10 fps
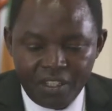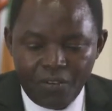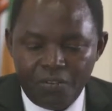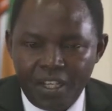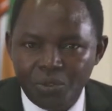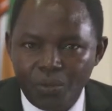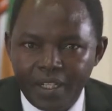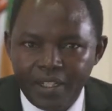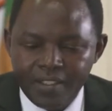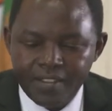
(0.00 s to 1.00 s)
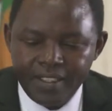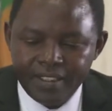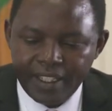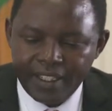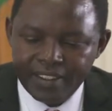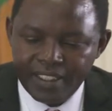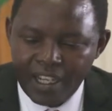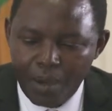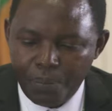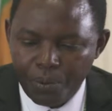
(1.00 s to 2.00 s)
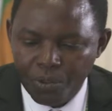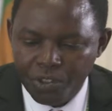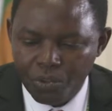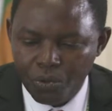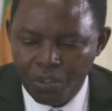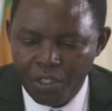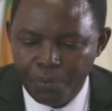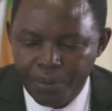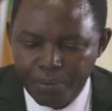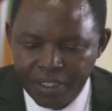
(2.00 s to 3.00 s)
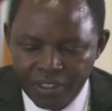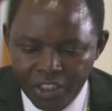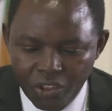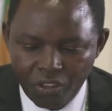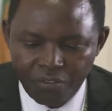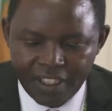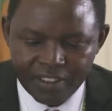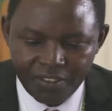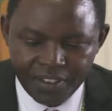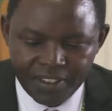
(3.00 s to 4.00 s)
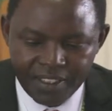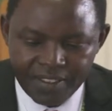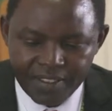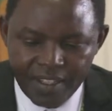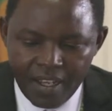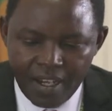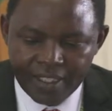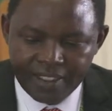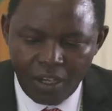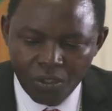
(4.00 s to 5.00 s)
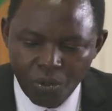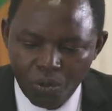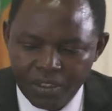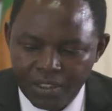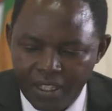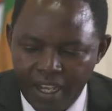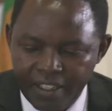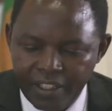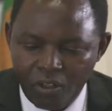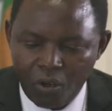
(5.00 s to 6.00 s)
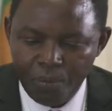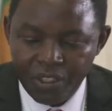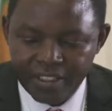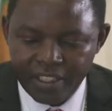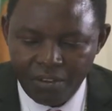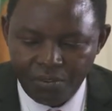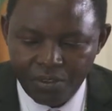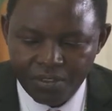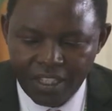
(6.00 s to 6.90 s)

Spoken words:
The first one is integrated approach to implementation of activities at household at the community levels,